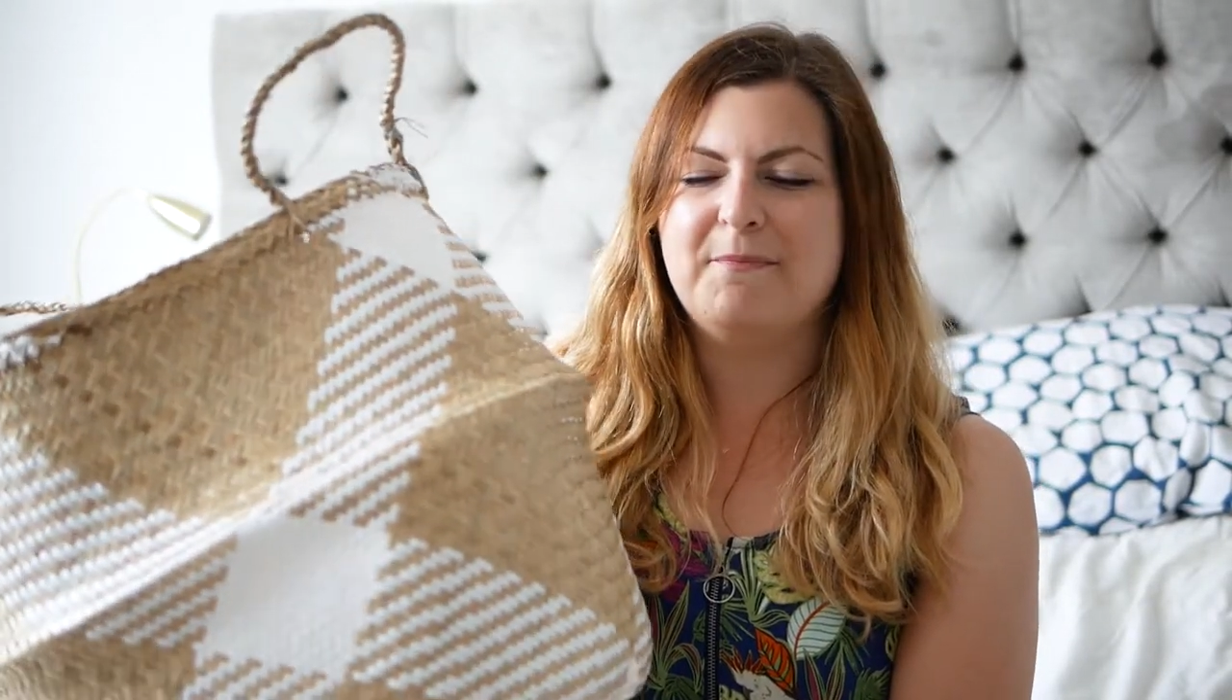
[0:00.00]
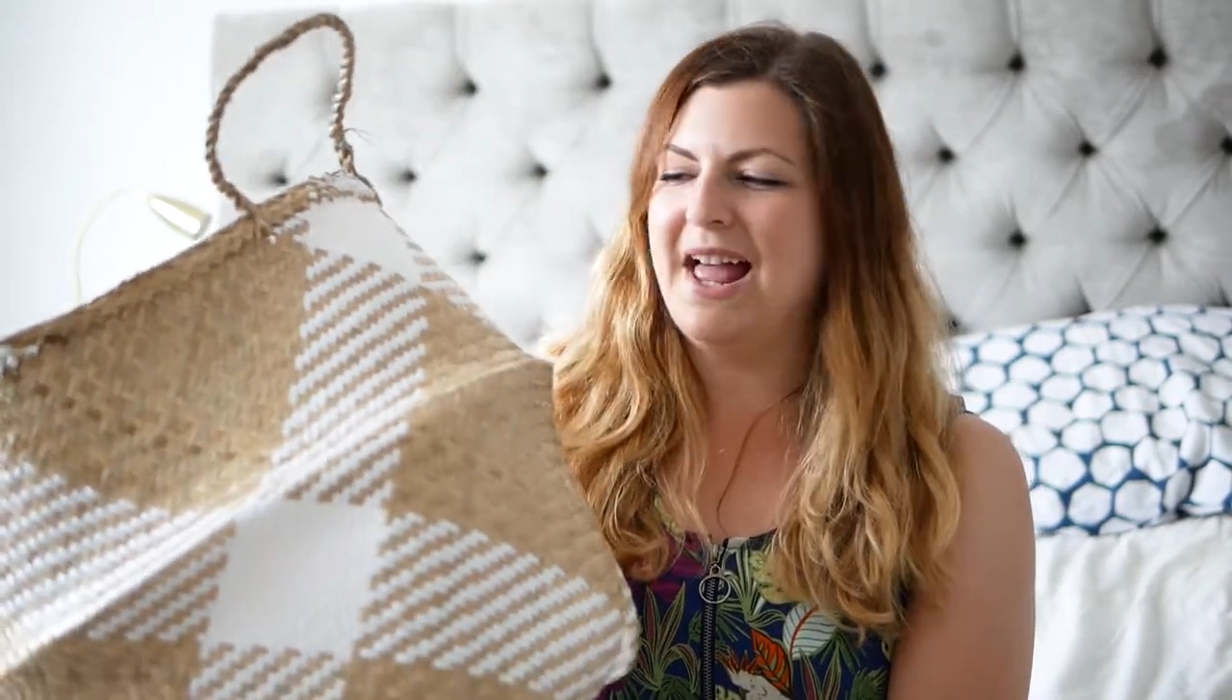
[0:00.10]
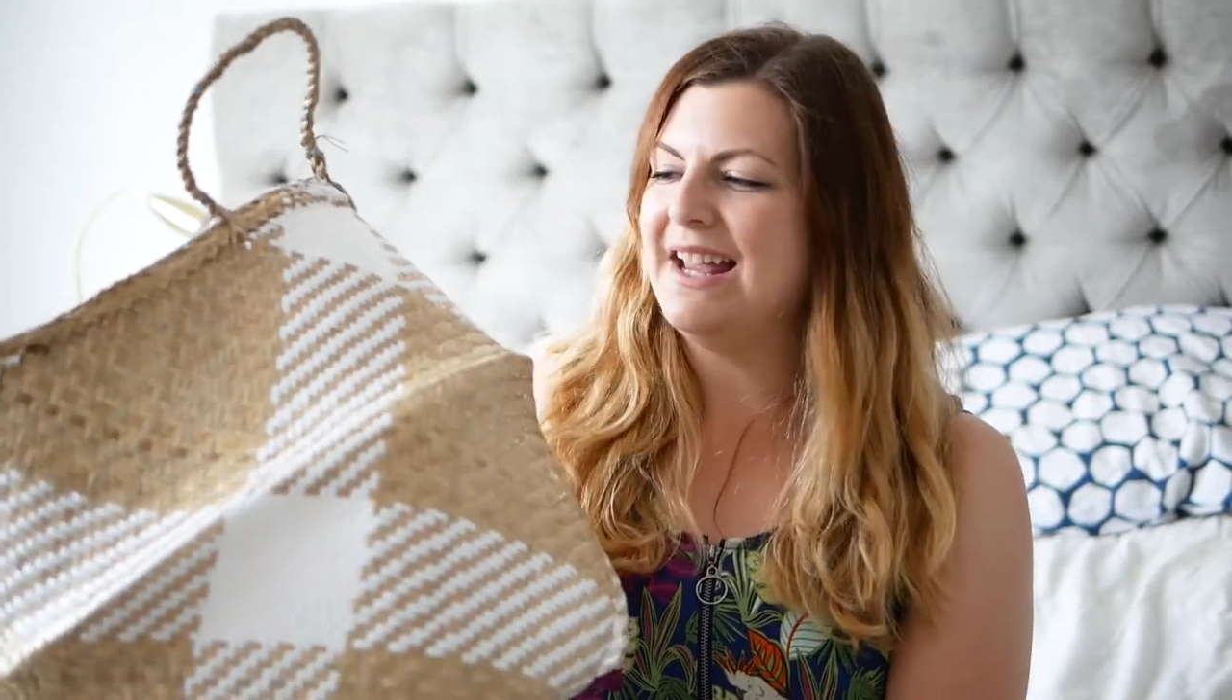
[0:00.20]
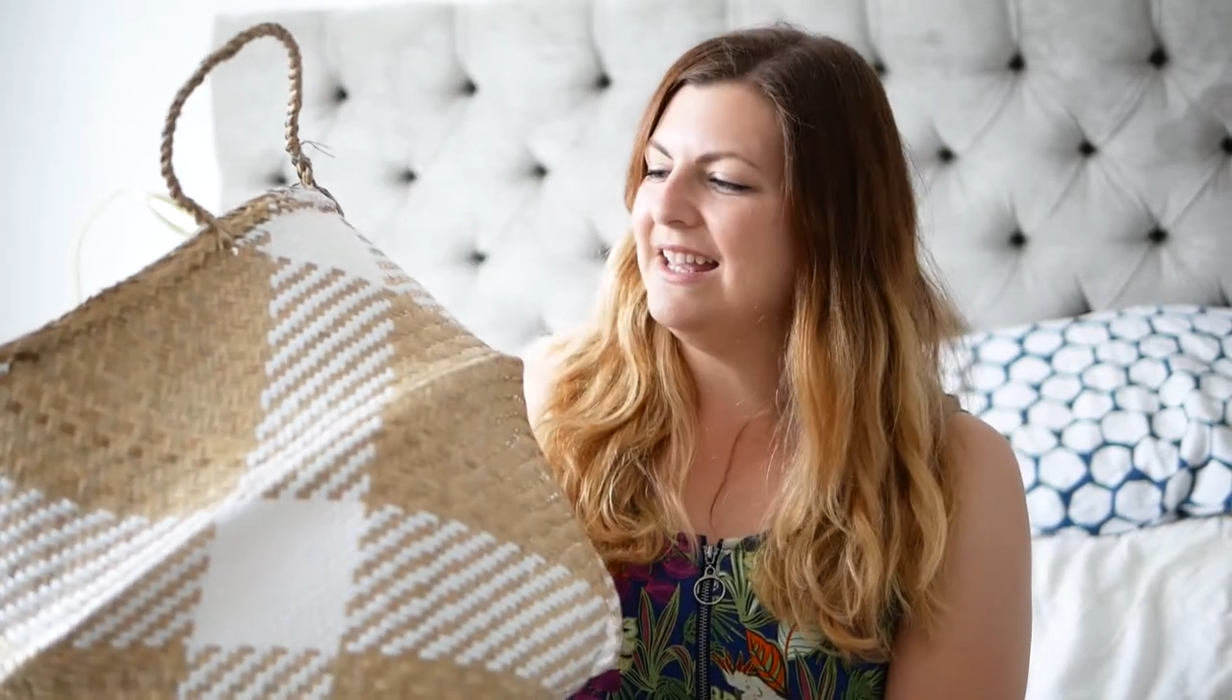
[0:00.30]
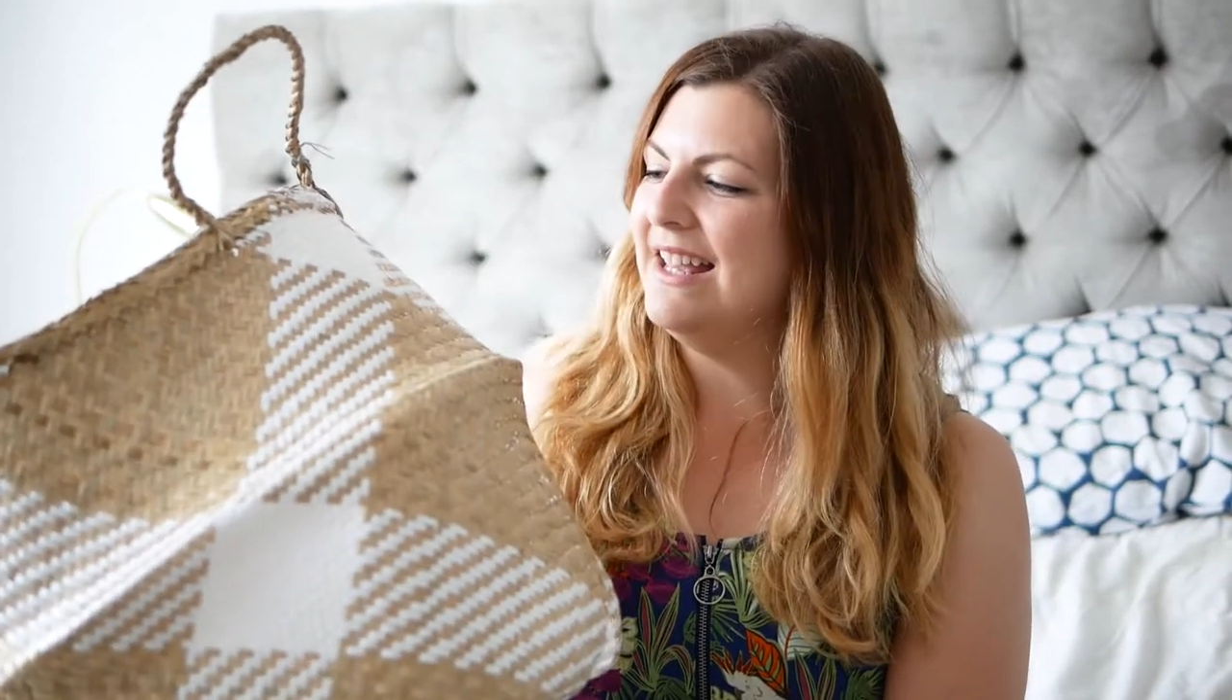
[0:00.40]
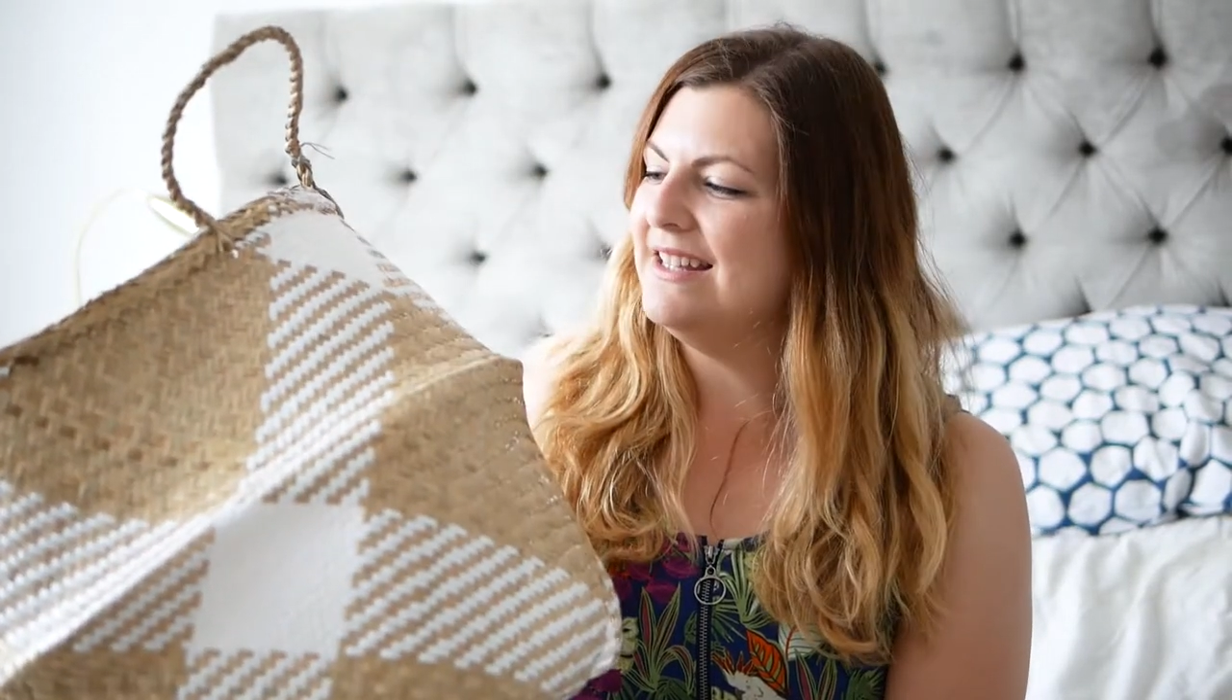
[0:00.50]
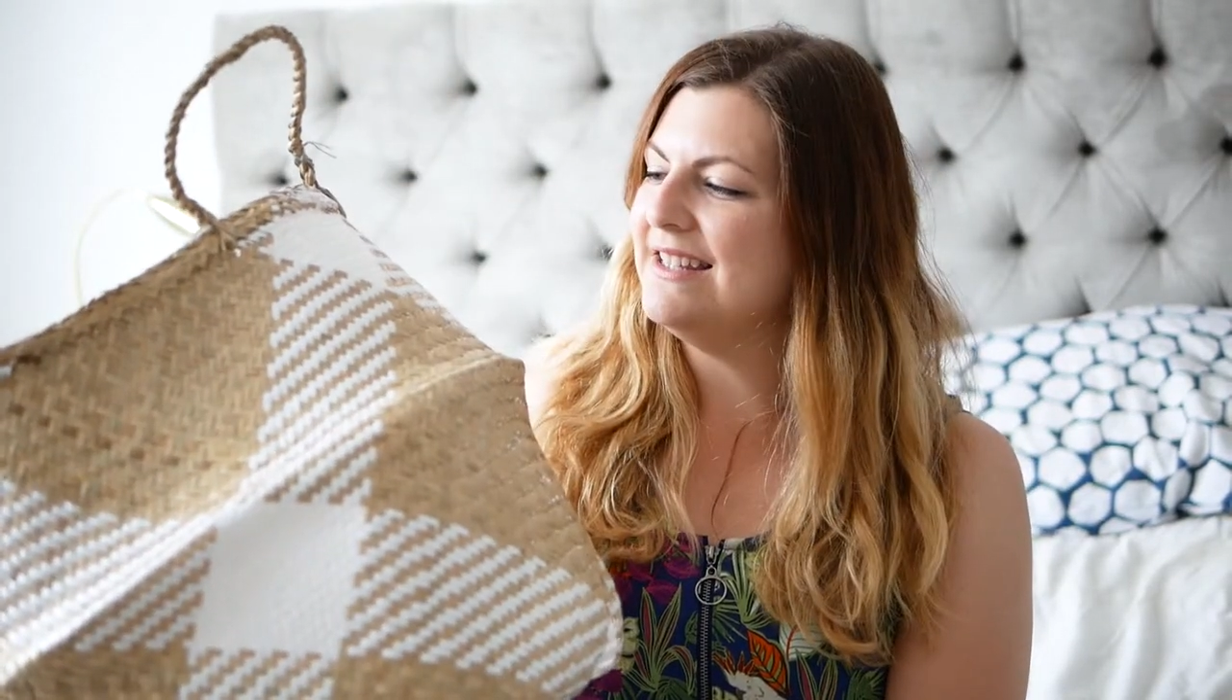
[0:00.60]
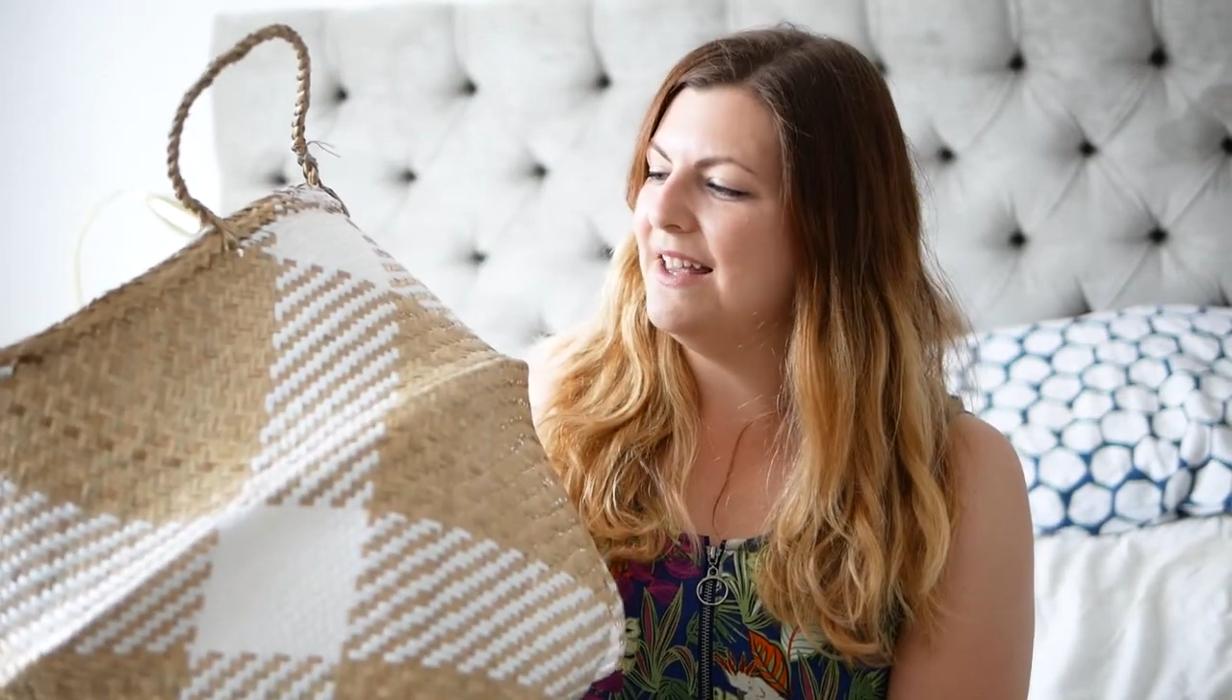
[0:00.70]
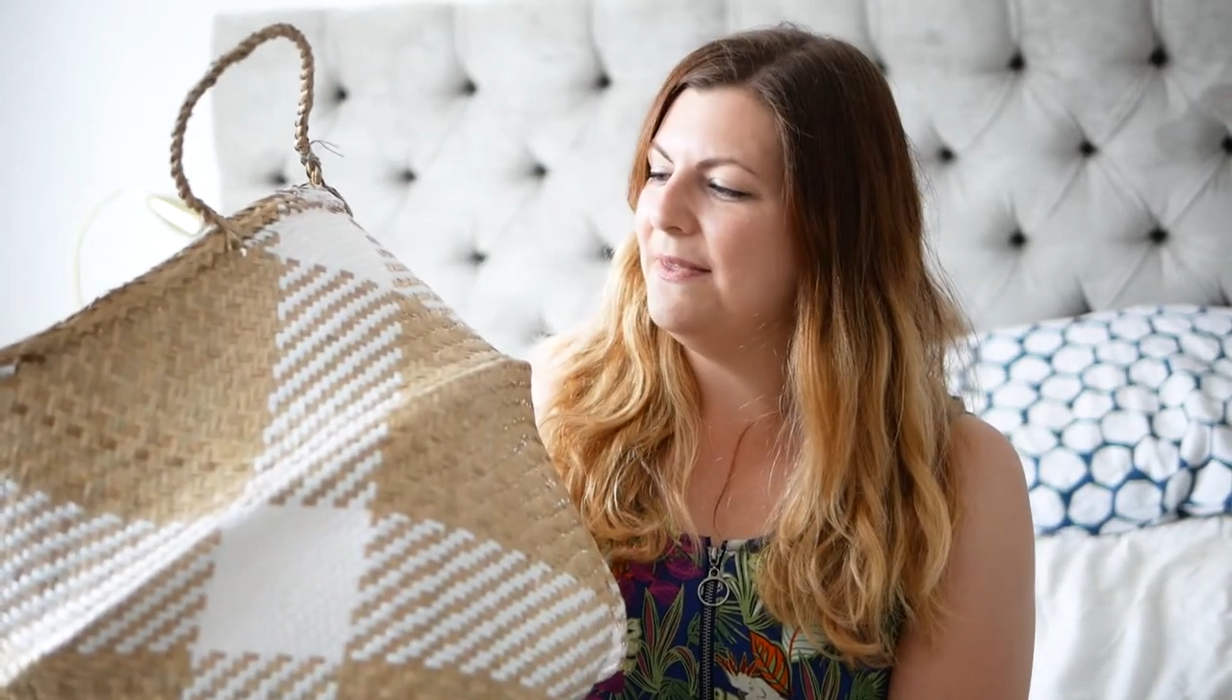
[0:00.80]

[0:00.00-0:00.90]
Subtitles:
blankets